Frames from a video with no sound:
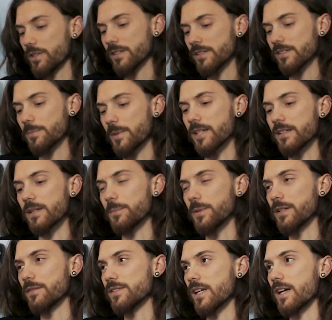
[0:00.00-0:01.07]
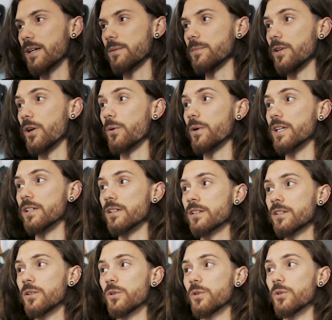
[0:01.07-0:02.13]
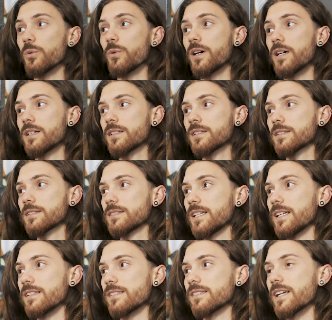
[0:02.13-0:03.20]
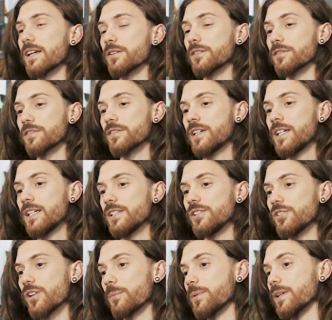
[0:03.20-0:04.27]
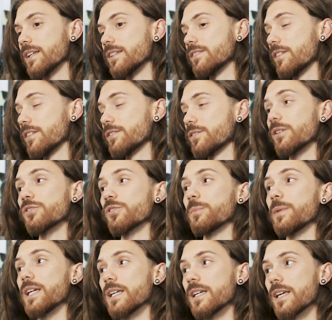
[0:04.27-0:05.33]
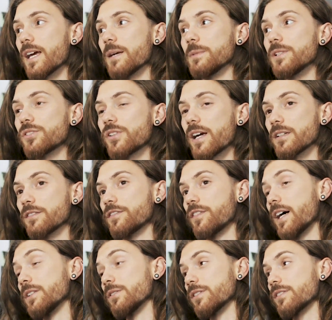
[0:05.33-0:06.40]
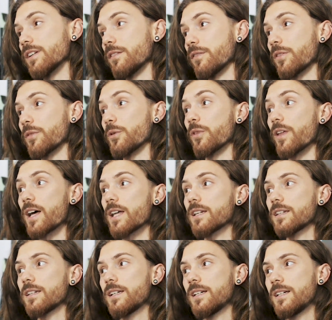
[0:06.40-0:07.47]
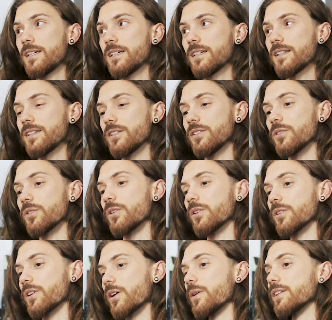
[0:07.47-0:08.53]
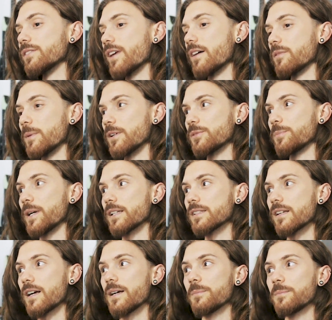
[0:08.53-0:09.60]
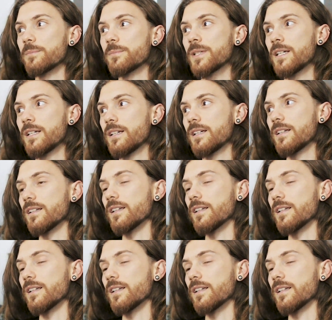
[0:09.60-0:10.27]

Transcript: you can spend a bit of time knowing who you are instead of jumping into the social media game and trying to find yourself through that, you're going to have a much better time. Yeah.